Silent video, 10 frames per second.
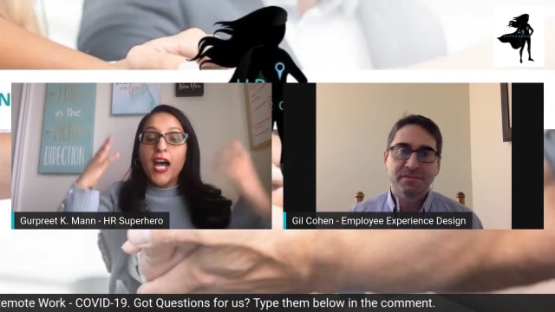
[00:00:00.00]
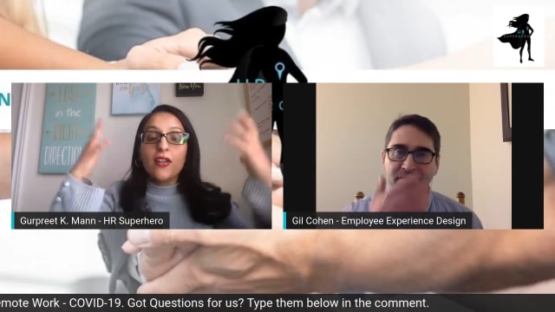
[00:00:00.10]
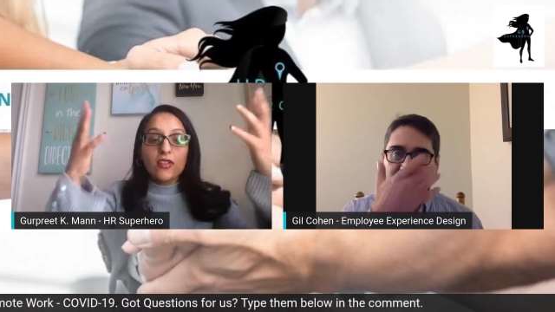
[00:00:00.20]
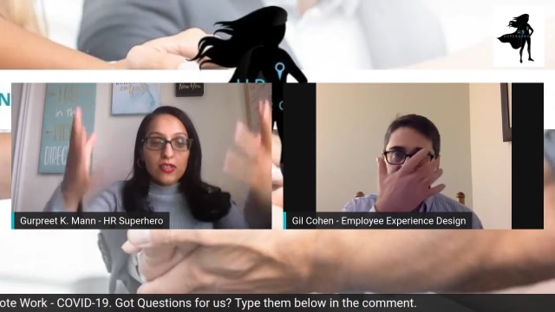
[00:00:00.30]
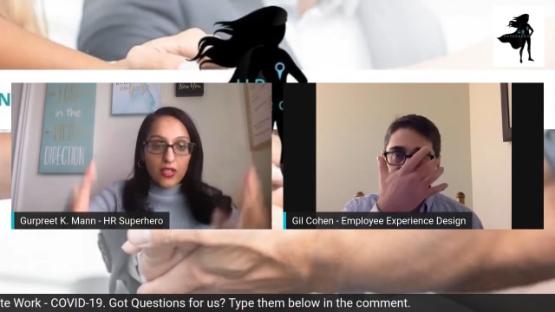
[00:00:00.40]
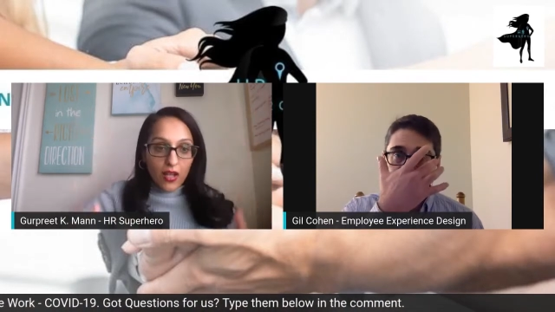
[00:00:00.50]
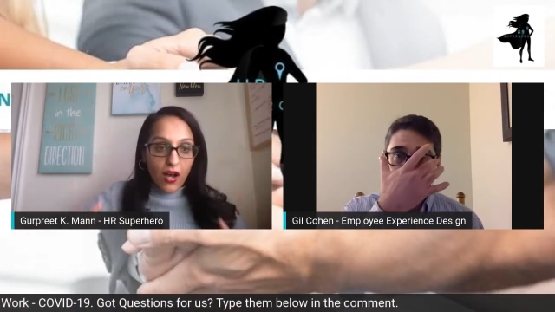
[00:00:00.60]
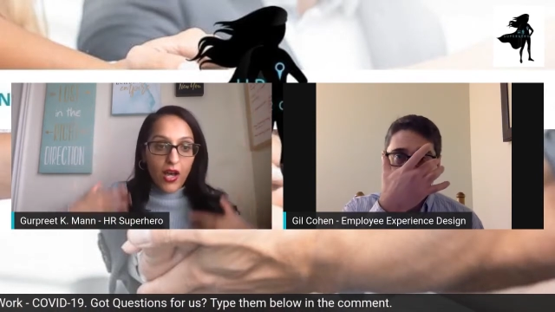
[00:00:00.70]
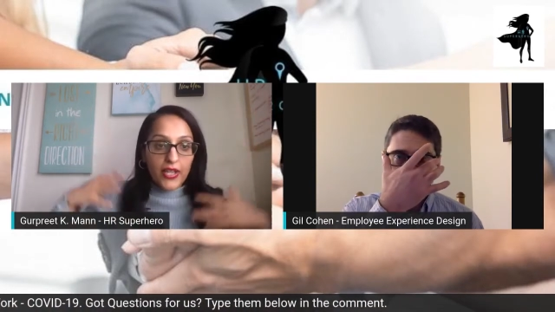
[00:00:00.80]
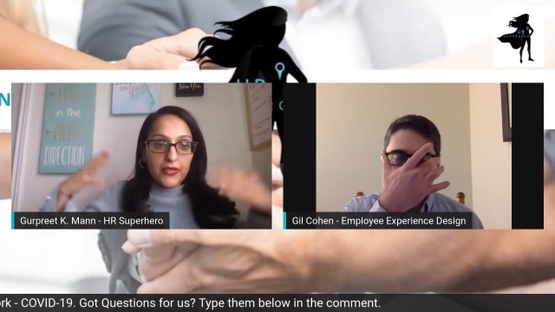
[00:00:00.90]
Speaker 1: I know there's a
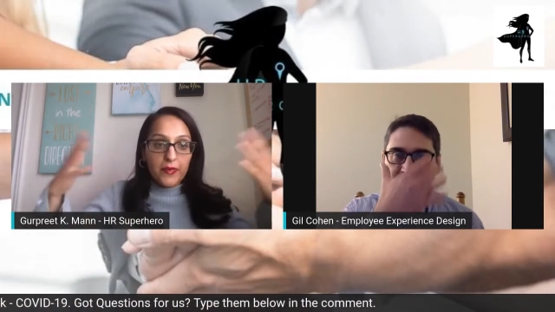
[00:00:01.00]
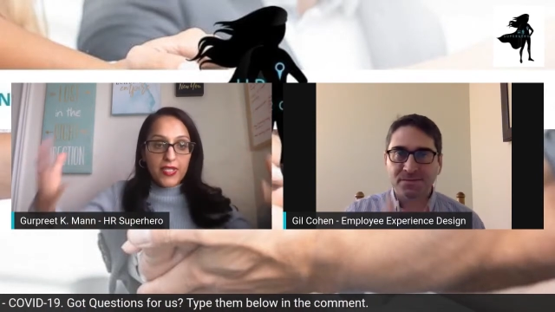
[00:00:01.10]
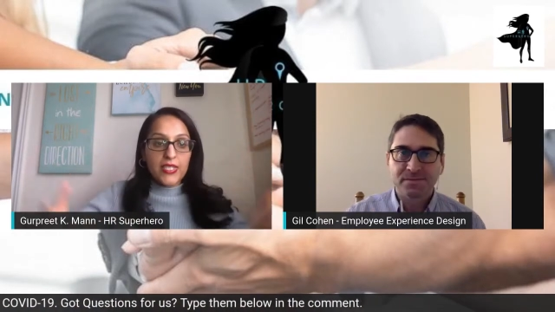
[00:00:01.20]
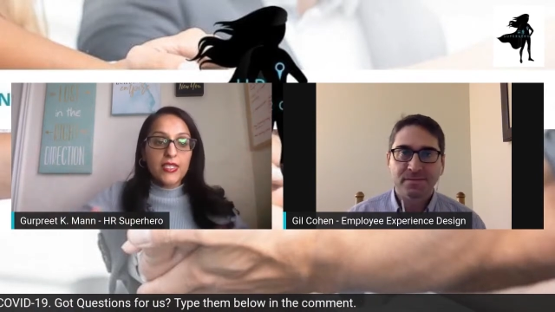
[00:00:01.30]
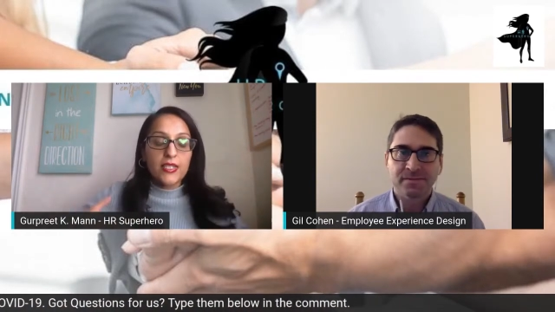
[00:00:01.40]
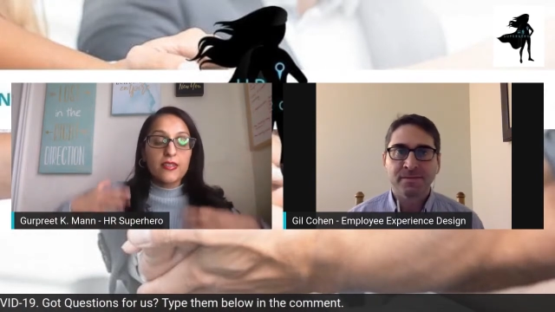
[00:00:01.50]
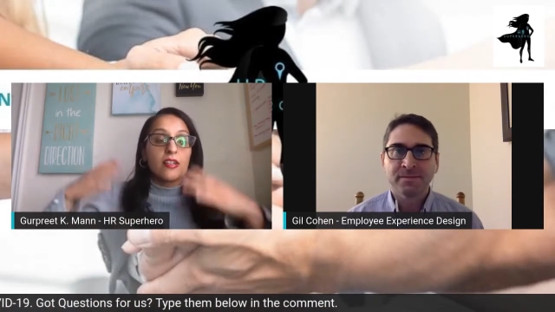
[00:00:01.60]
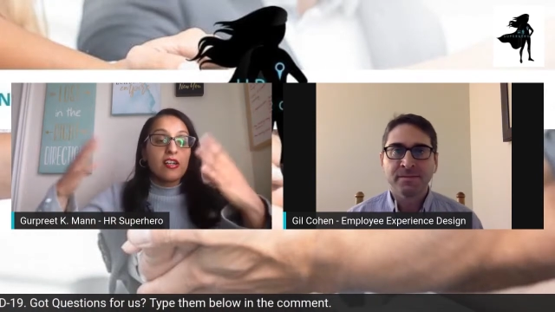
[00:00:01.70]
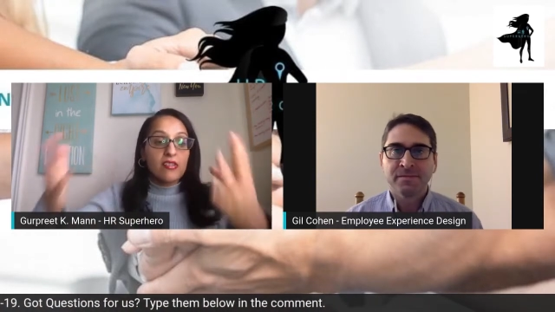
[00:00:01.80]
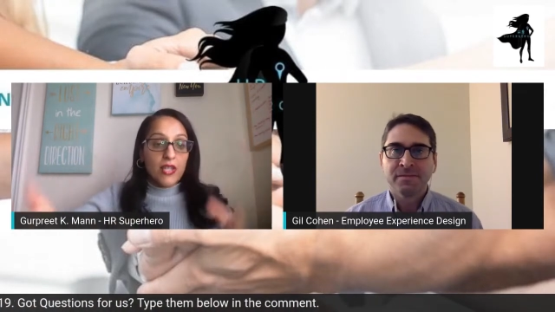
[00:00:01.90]
lot of businesses
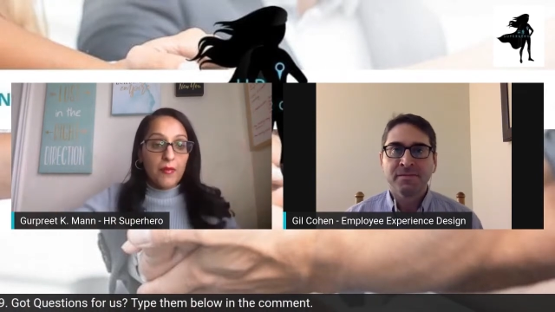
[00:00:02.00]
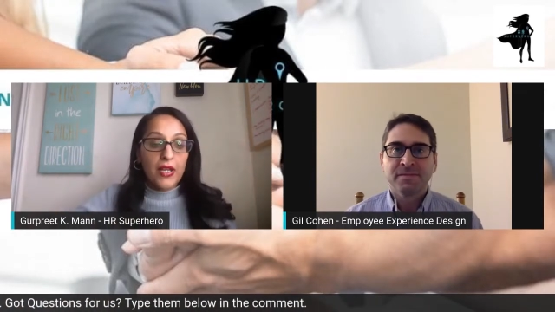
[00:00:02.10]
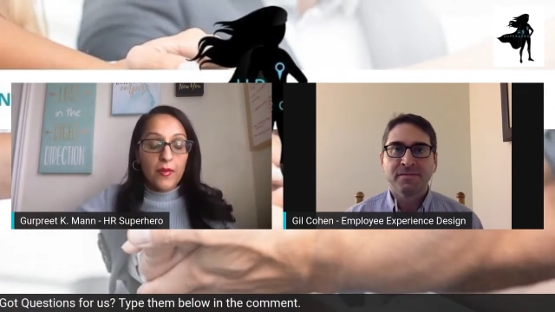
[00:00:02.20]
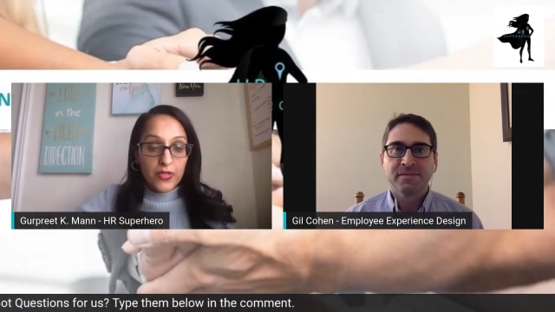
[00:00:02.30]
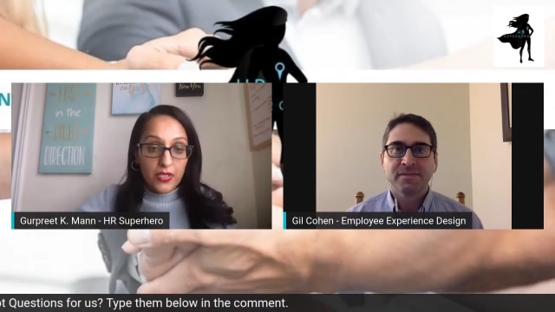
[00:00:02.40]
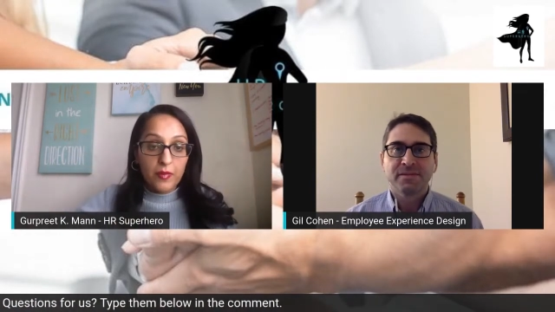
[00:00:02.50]
that are stepping up to the